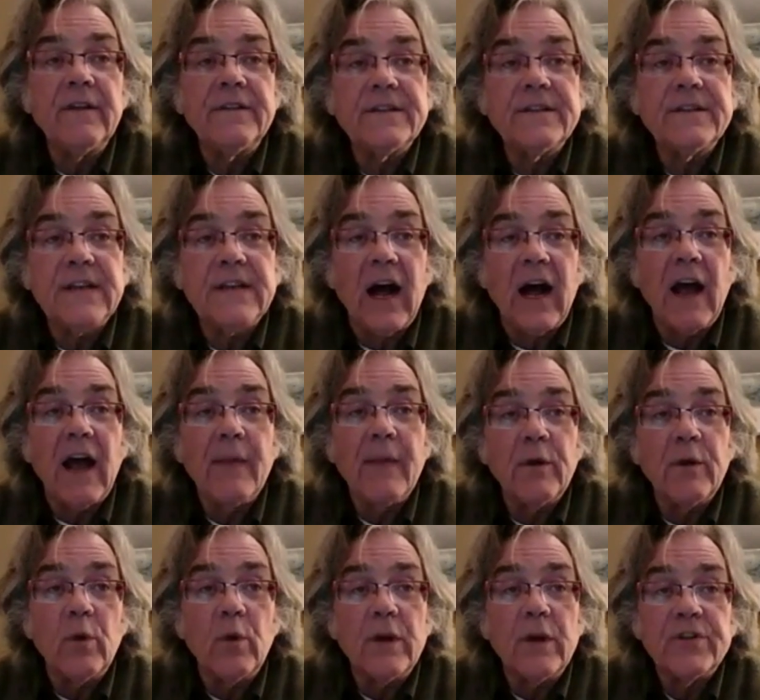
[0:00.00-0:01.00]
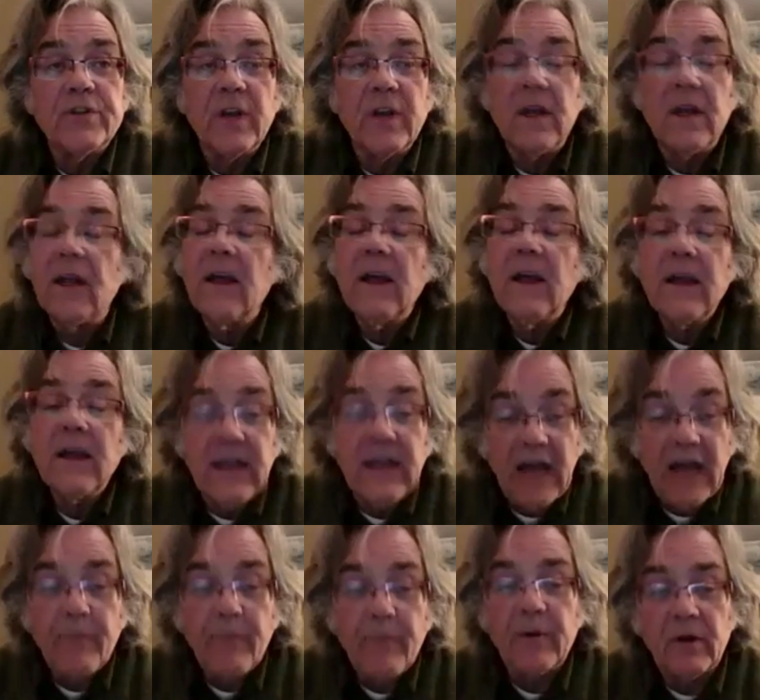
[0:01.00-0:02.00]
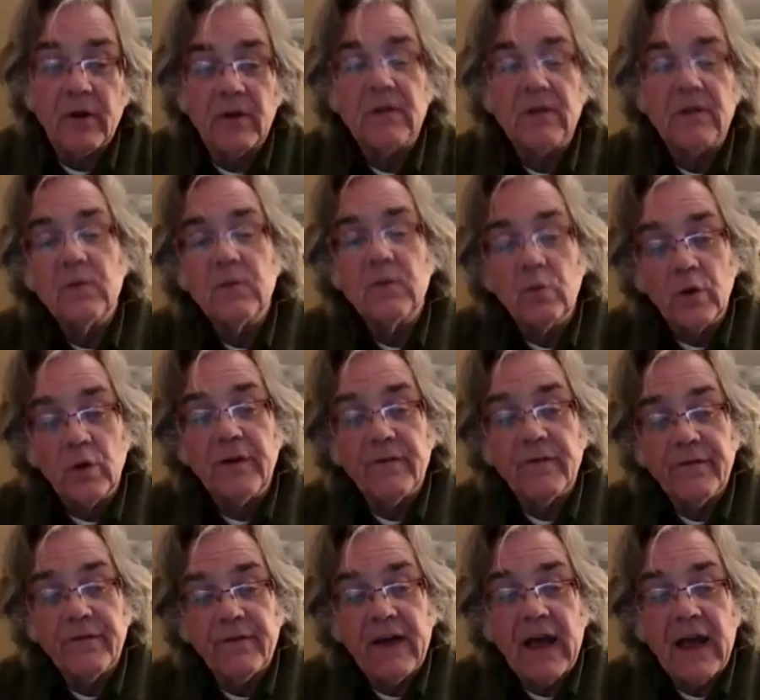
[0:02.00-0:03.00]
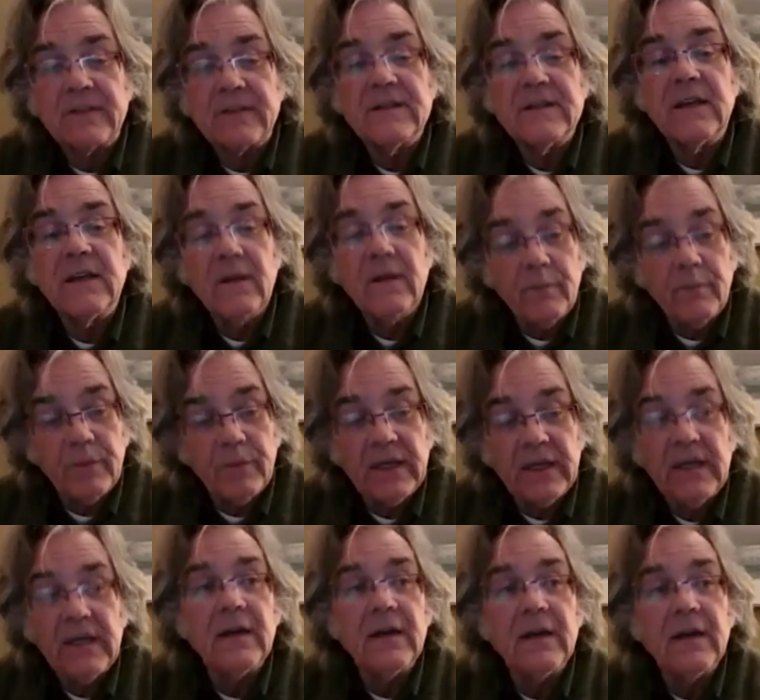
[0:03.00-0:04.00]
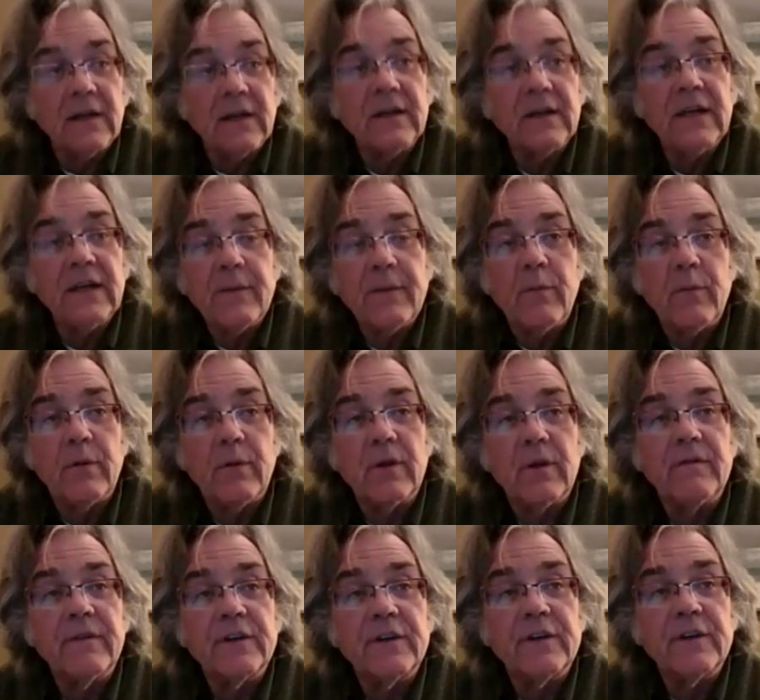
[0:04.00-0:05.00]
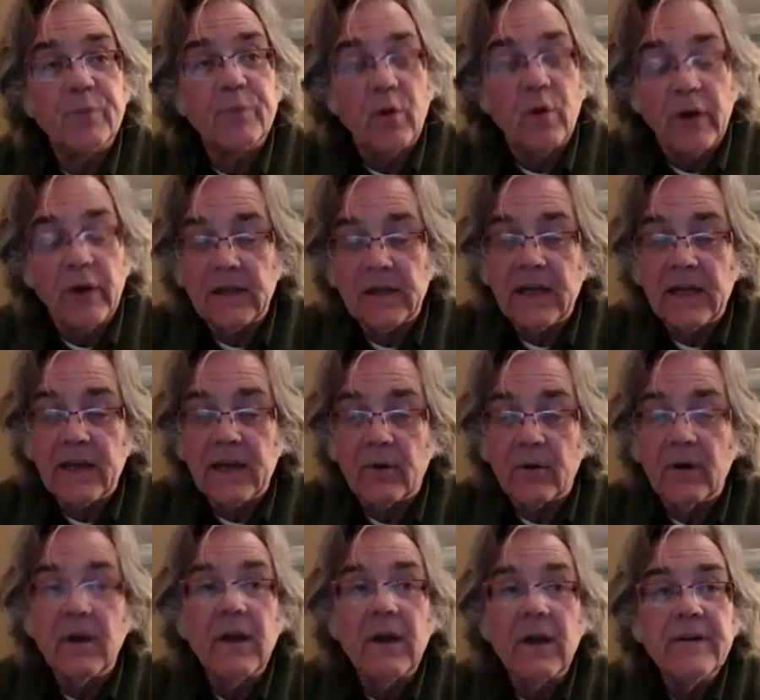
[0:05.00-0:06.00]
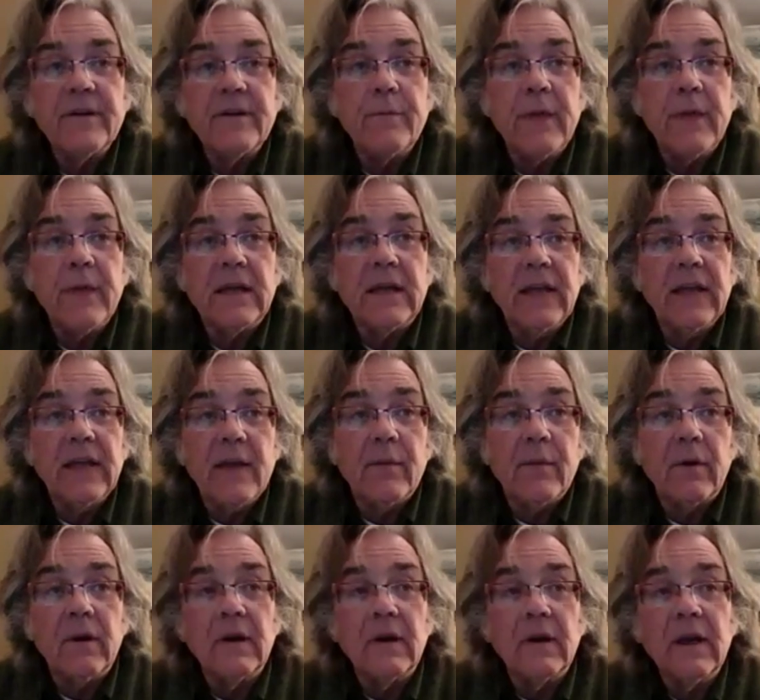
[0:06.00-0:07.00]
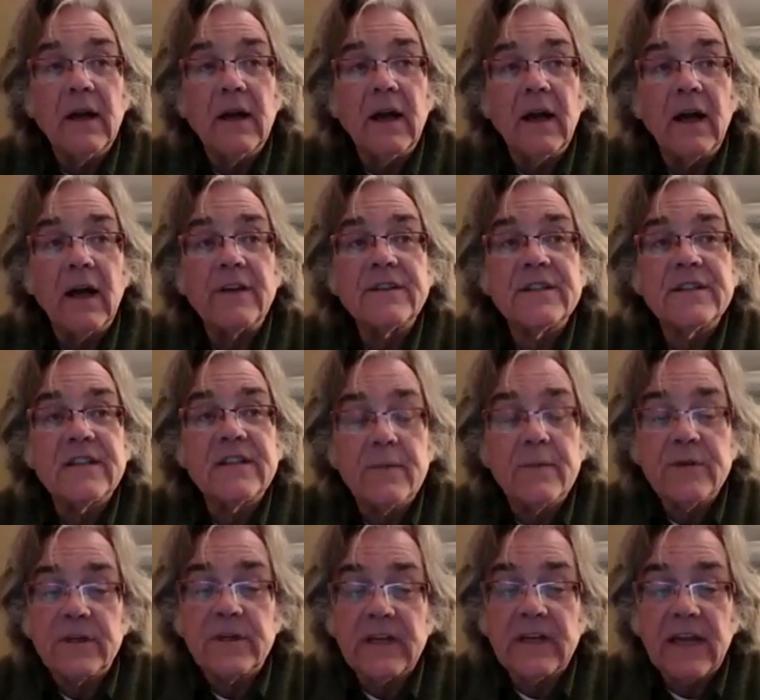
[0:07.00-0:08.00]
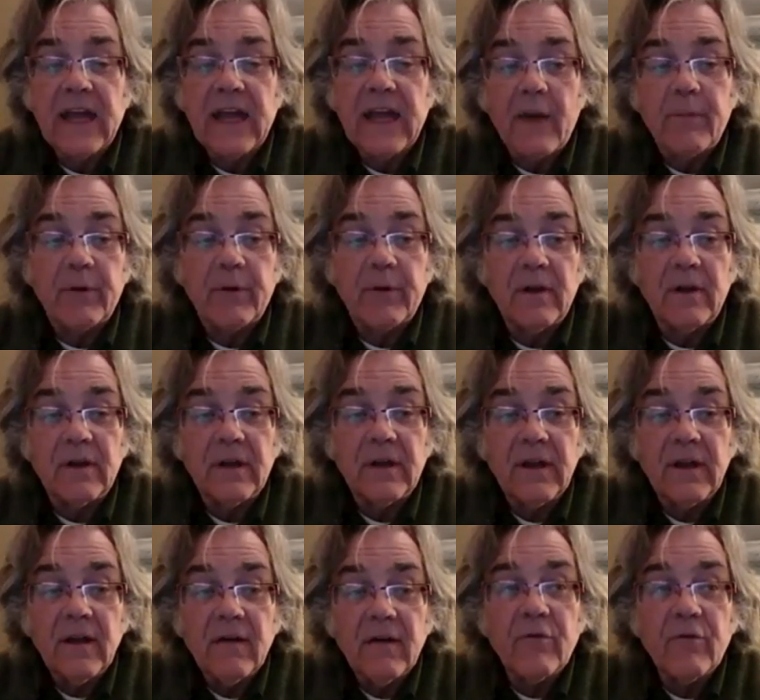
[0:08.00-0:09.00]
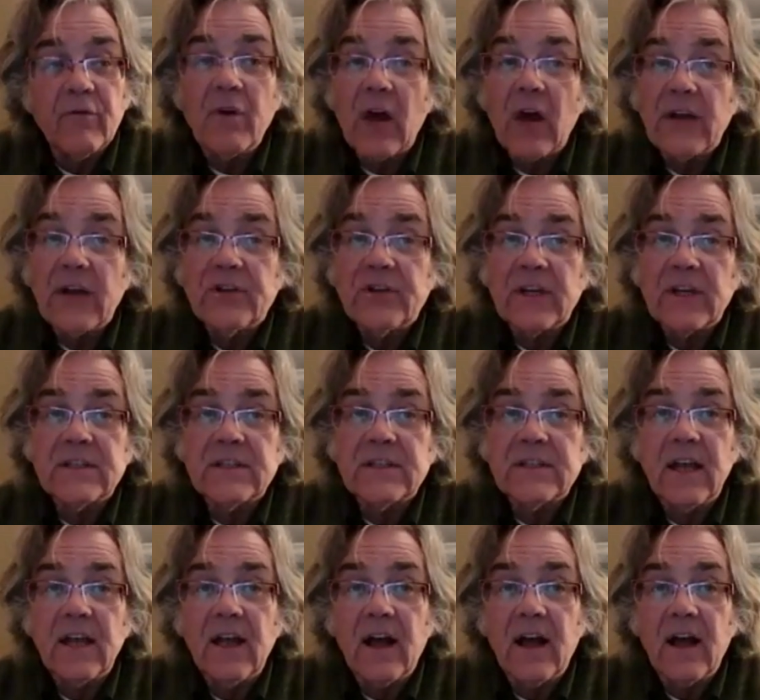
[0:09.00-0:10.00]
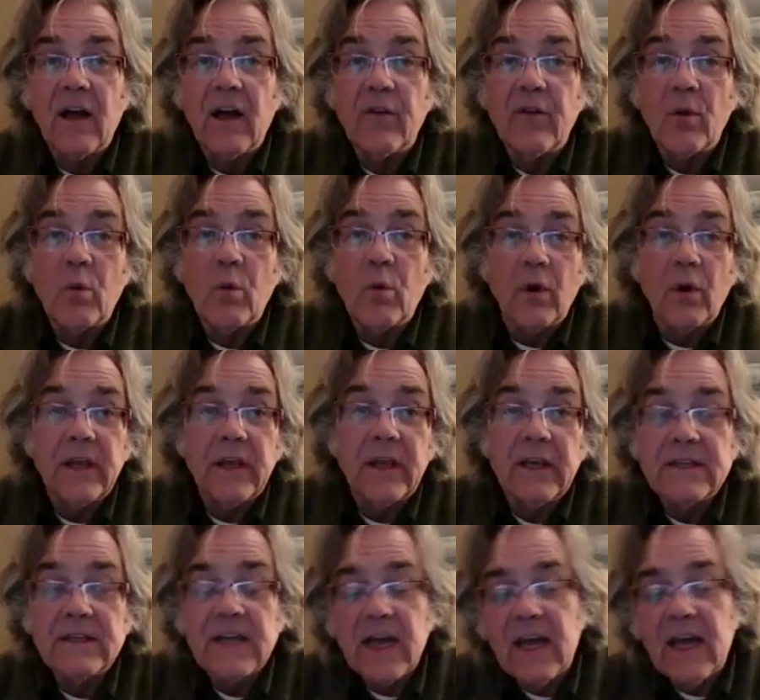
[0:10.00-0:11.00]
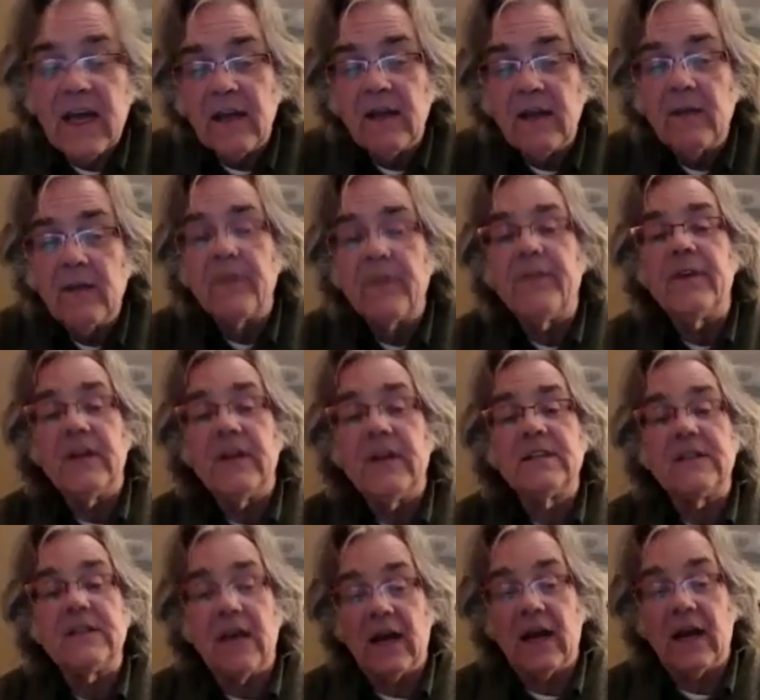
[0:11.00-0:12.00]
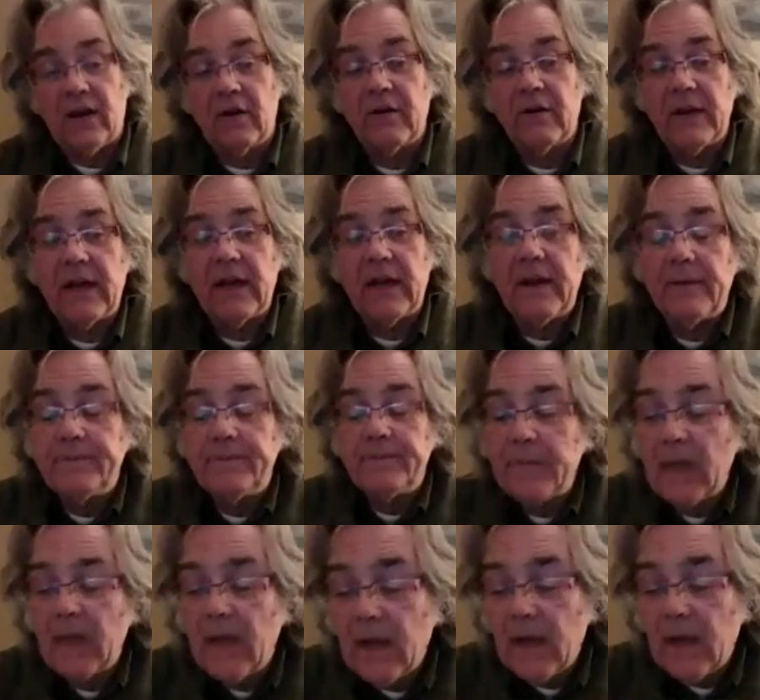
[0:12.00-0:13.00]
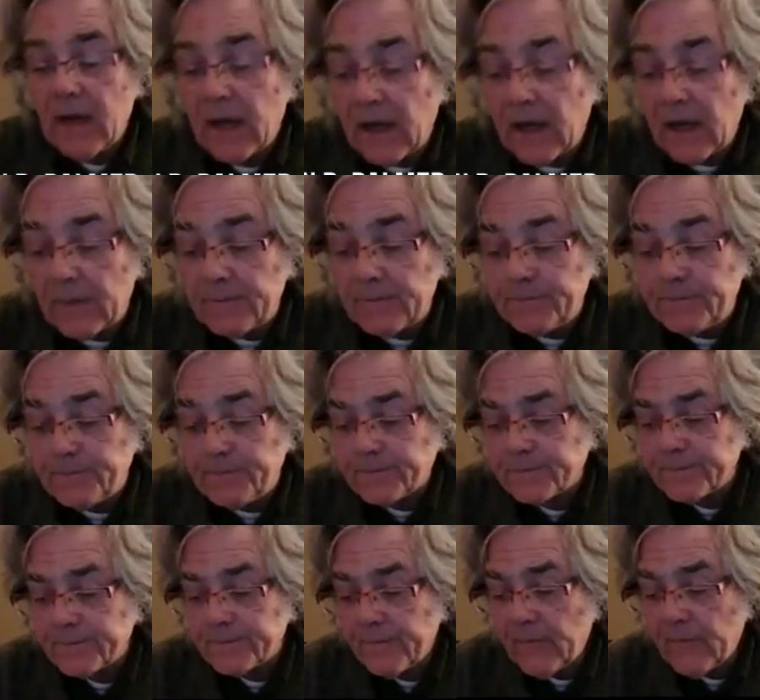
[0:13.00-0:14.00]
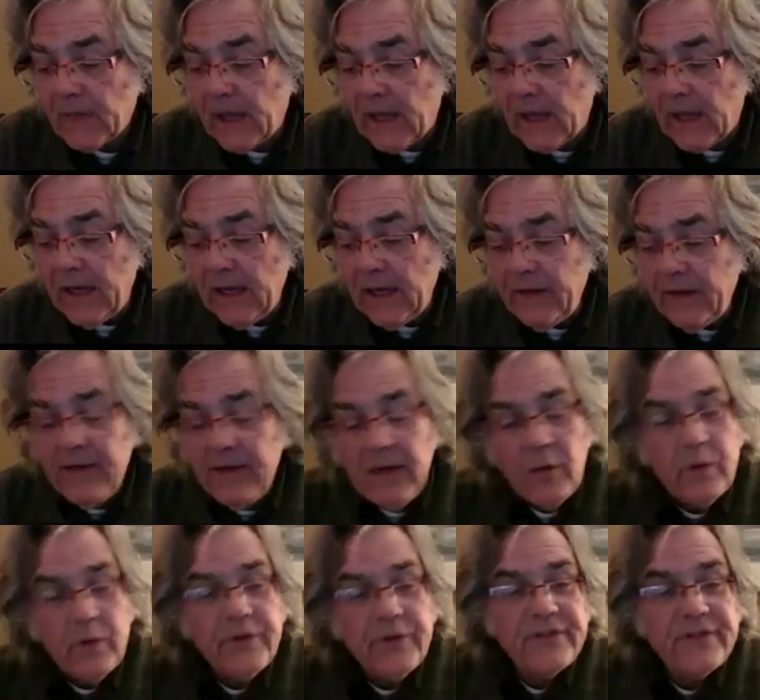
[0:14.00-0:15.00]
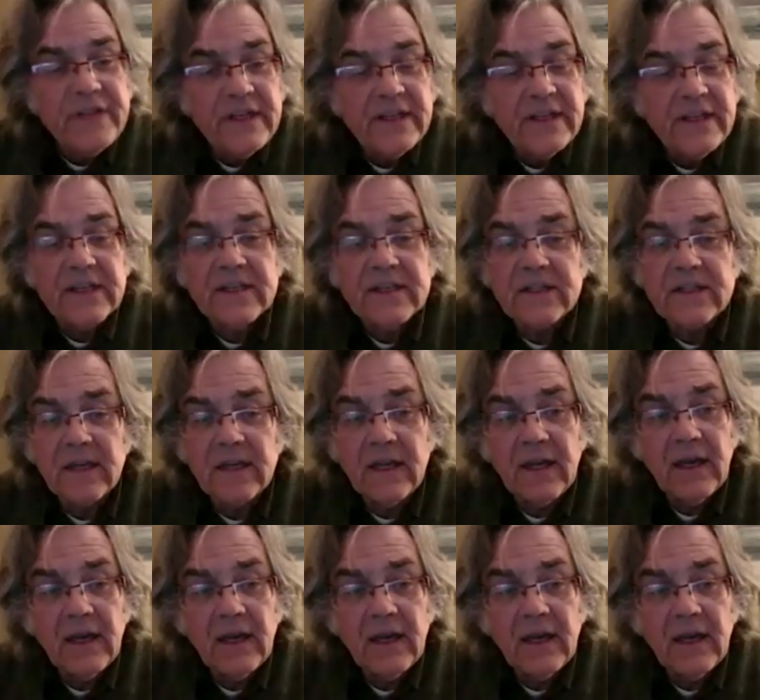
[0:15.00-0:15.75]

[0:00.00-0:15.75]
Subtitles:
time in which capital would in fact be capable of exploiting labor, to make labor subject to capital for not just the working day, but the entire day. And I think we see this